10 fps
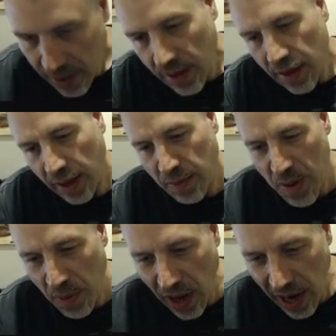like
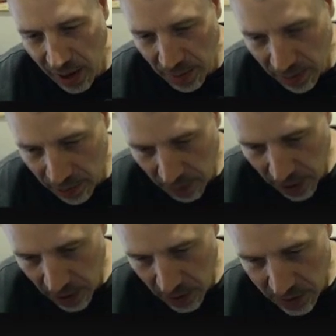people hire me for
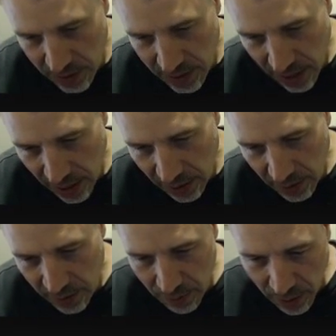my own
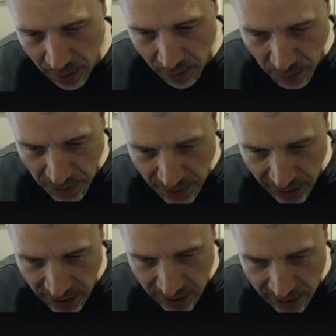style and
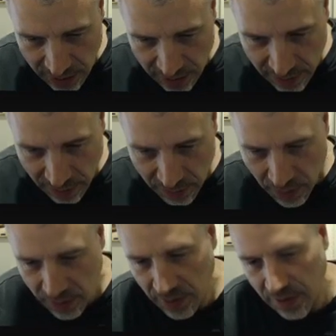reputation and stuff
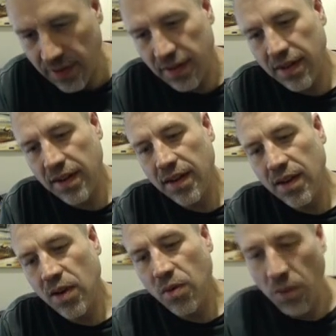versus
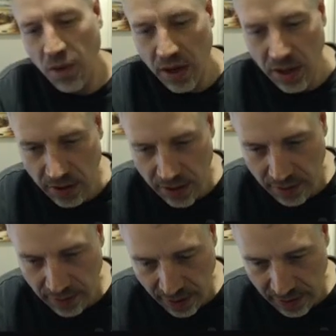we want you to
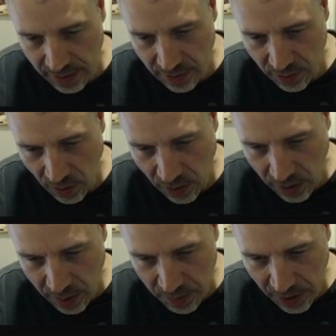design this for our
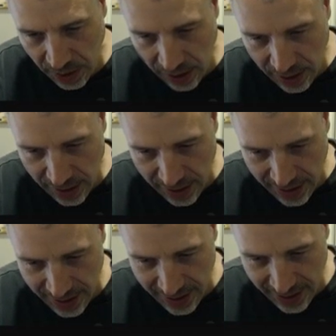company.
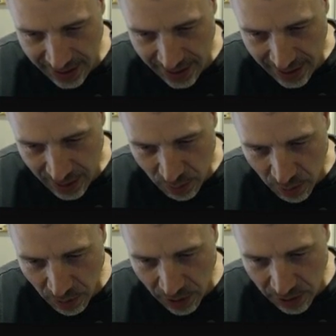We
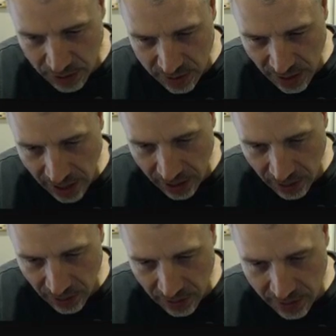want your style.